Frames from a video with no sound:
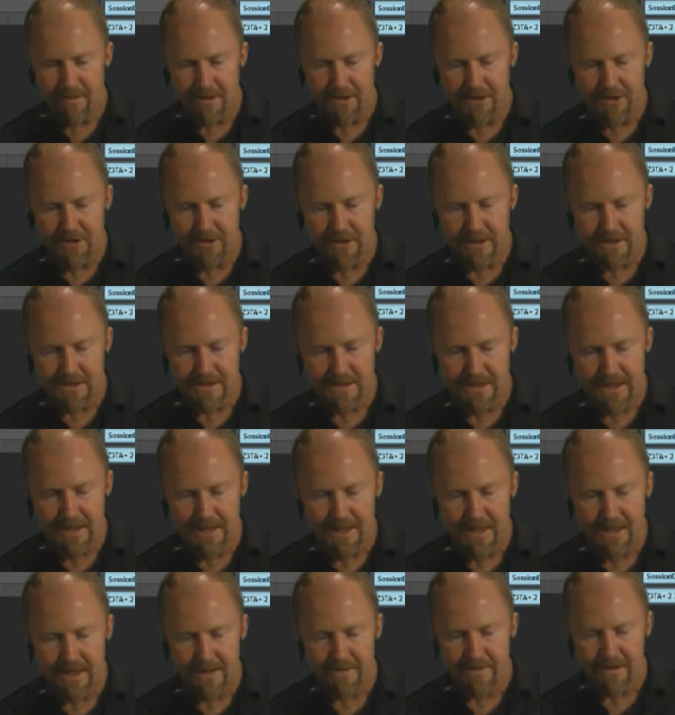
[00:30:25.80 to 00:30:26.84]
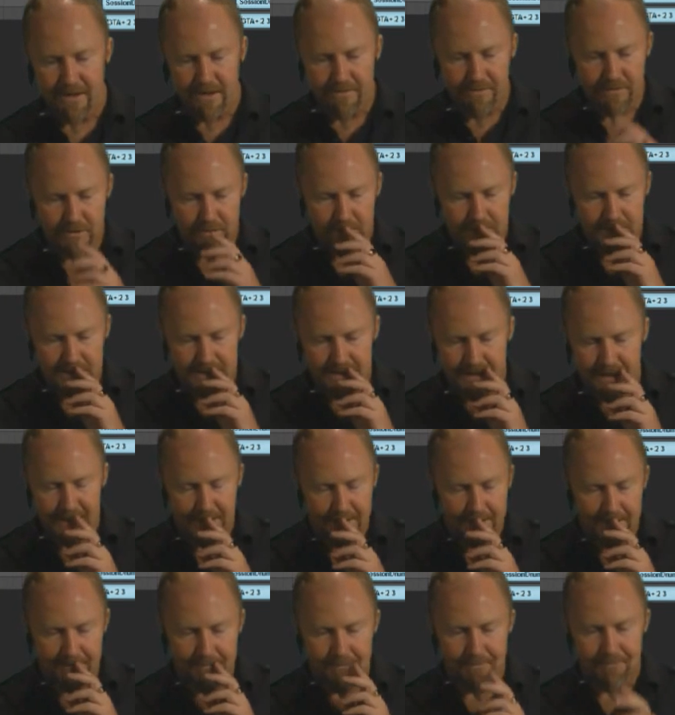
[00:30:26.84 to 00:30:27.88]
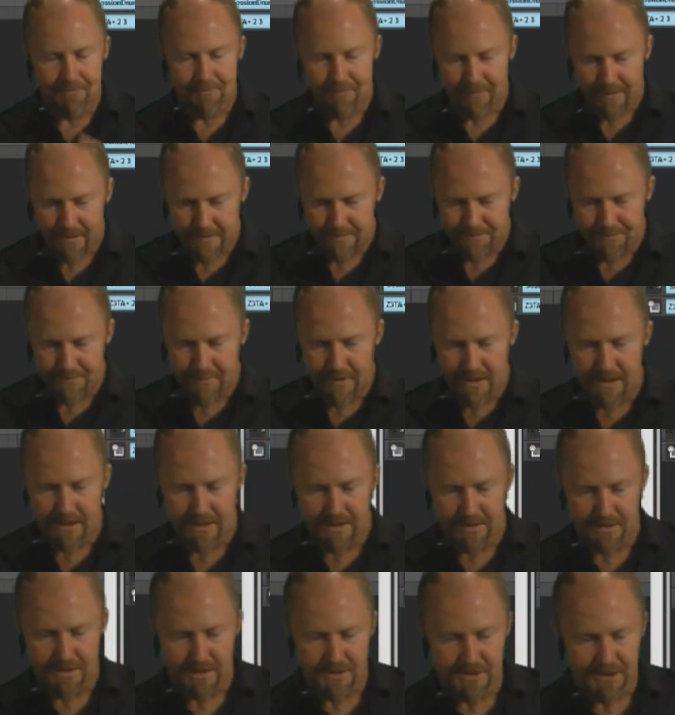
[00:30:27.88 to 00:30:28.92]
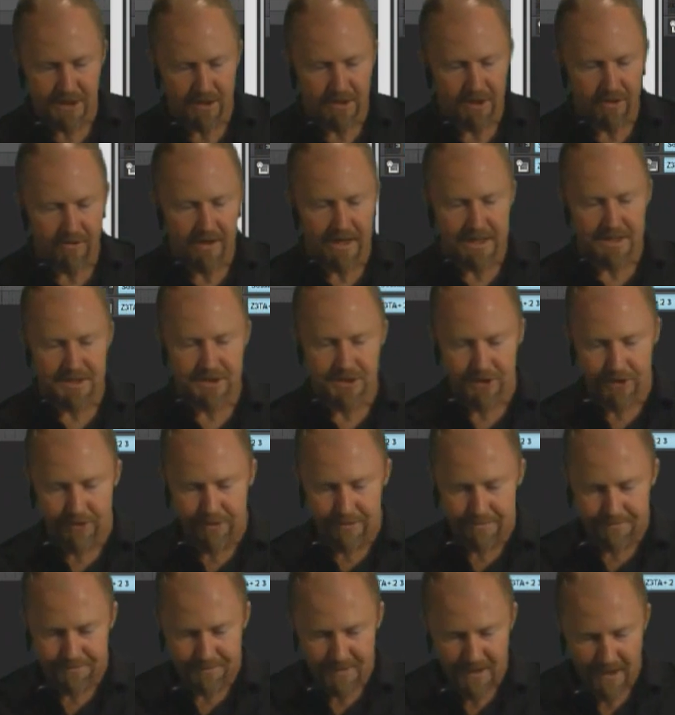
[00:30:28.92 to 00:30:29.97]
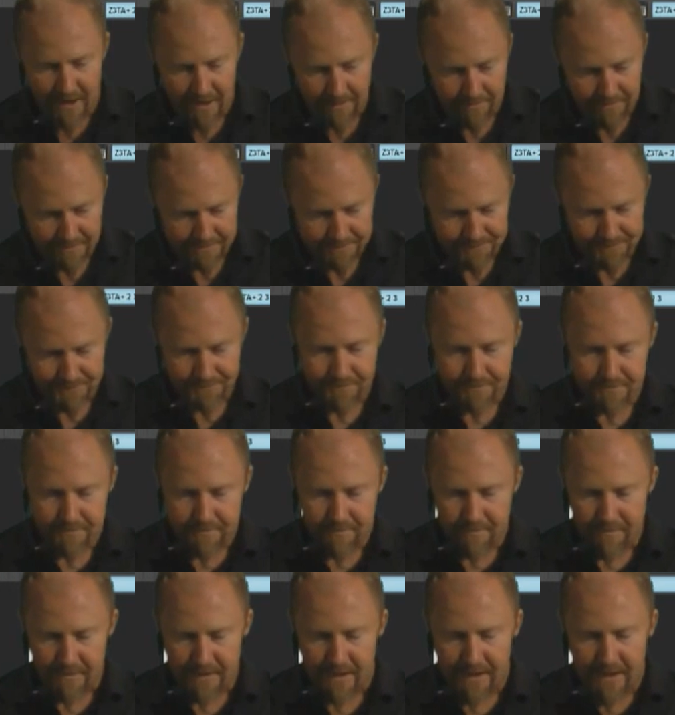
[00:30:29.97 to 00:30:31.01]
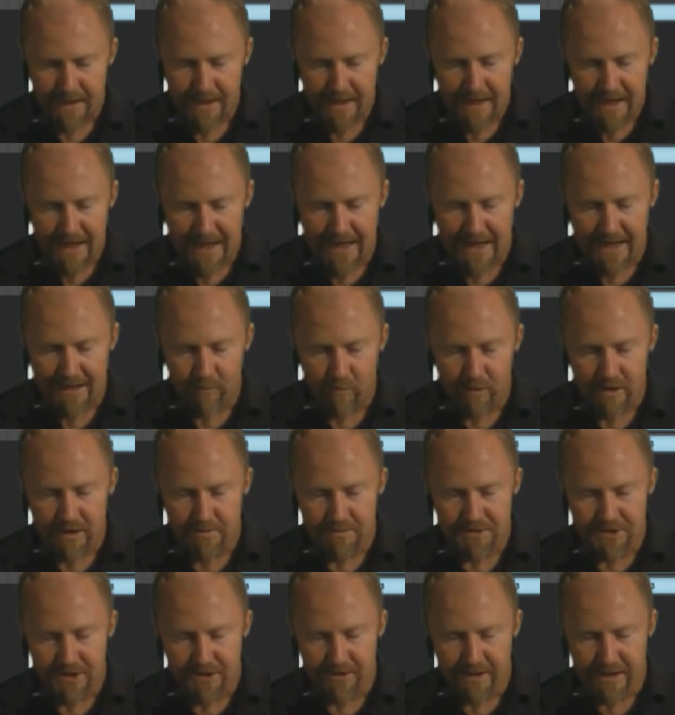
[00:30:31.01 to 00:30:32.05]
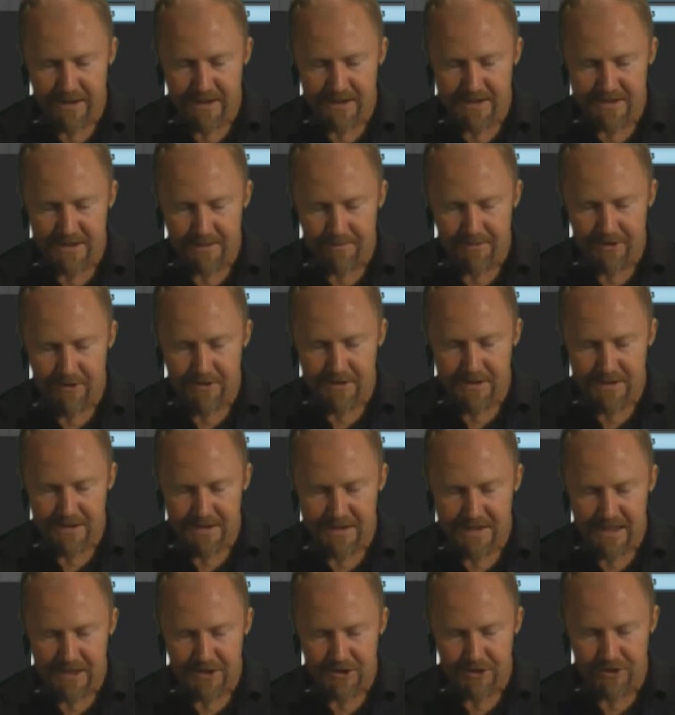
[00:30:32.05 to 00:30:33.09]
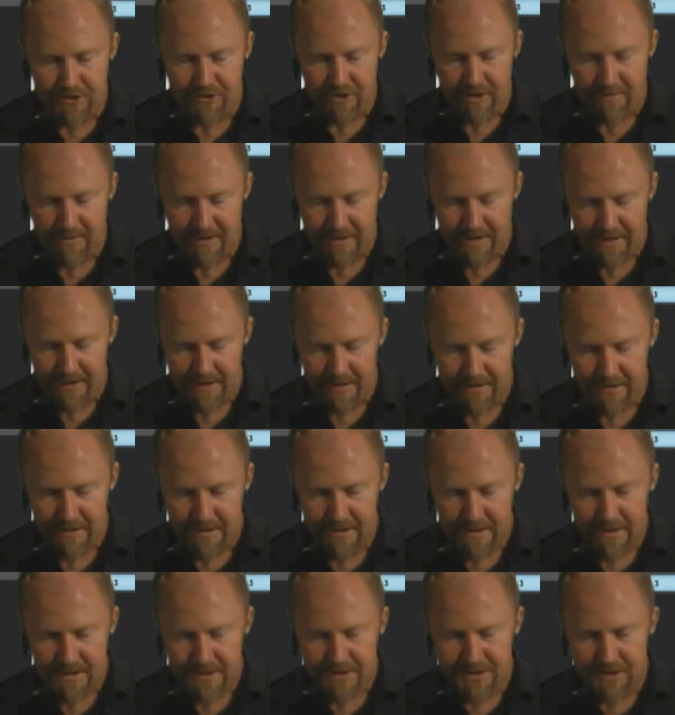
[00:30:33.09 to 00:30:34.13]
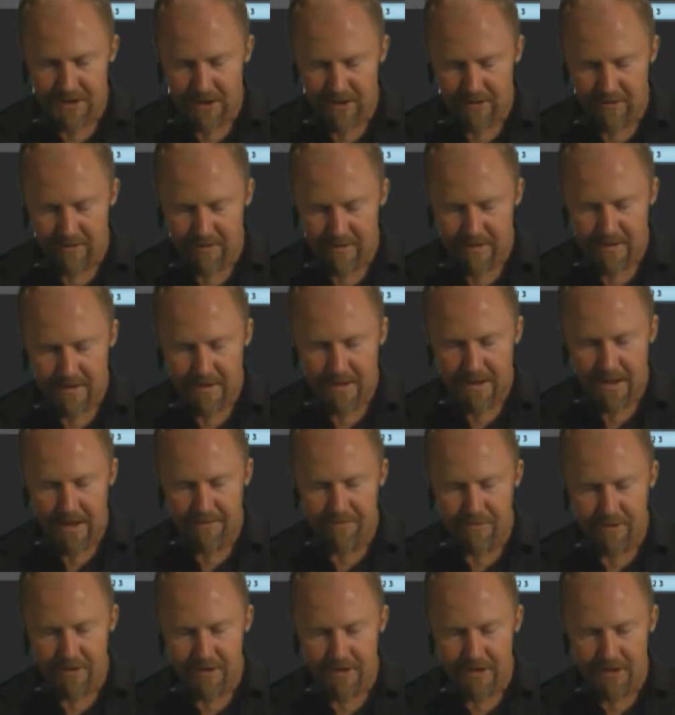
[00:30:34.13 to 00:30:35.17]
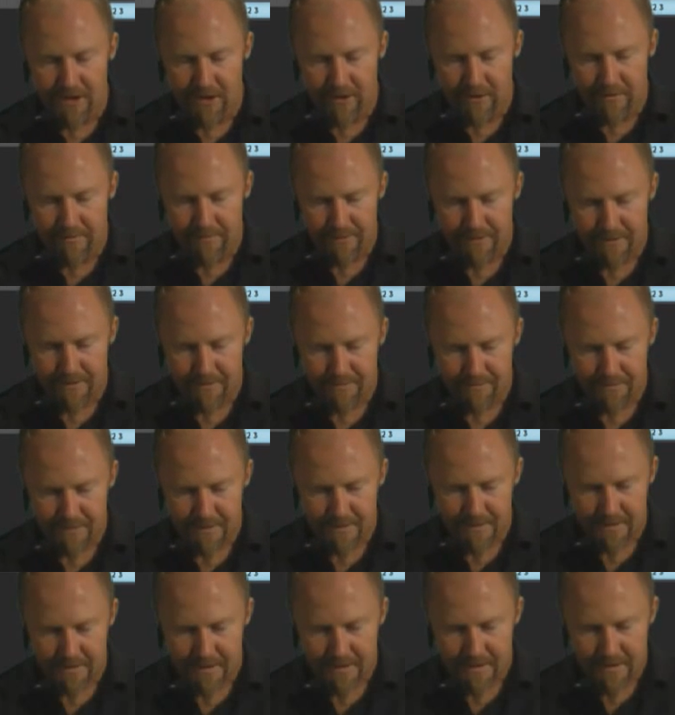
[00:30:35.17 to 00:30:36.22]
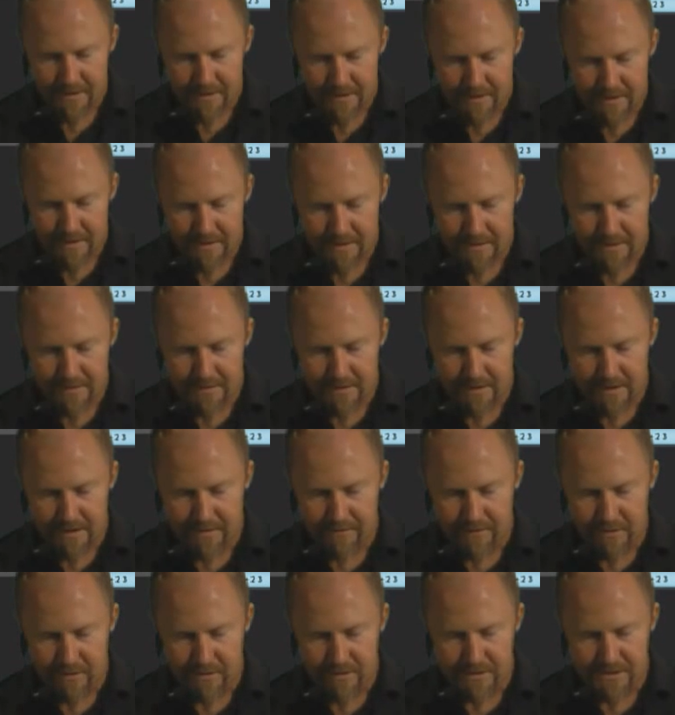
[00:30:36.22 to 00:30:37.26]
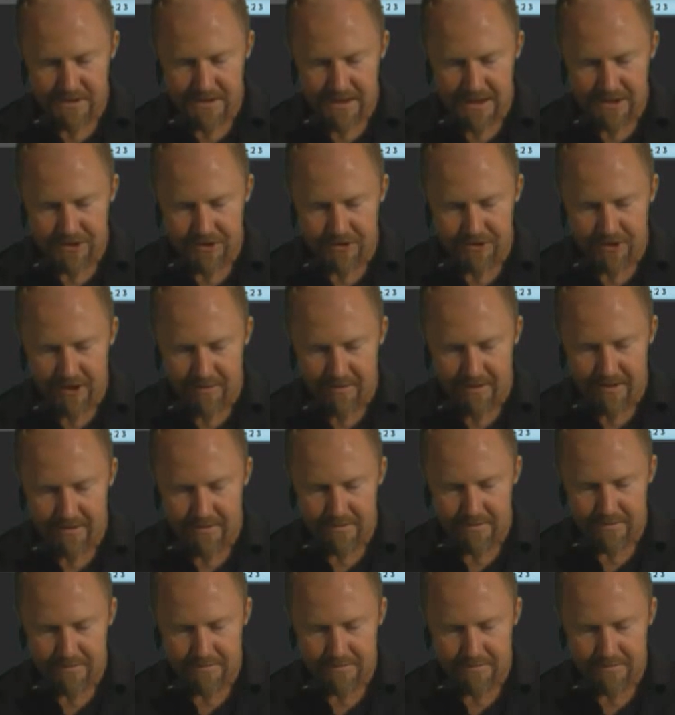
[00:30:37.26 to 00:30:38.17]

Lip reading: you can see here that I've got Sonar X2 up. And what I'm doing is I'm using Session Drummer here. So I've got a loop that I've got on Session Drummer.